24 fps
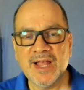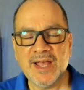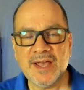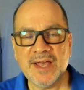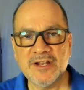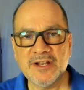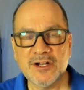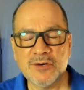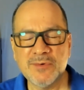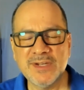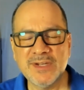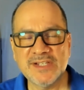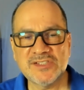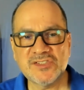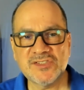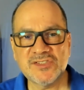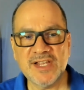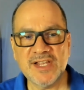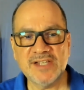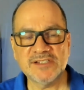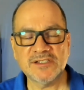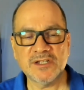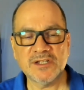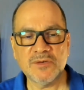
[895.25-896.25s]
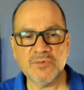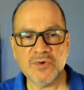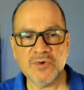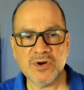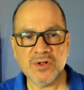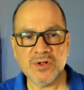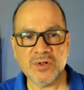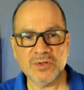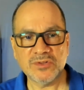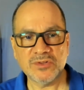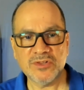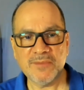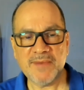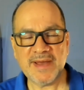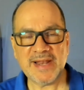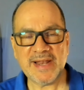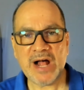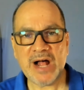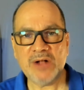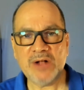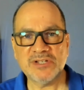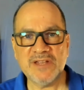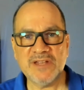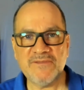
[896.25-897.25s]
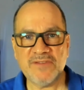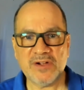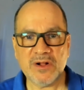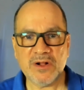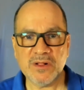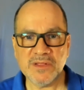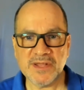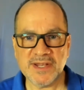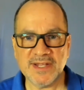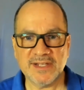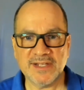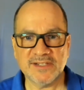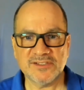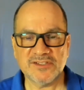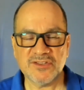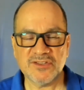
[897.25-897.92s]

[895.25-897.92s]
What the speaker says: and always sees the world, no matter how difficult it is,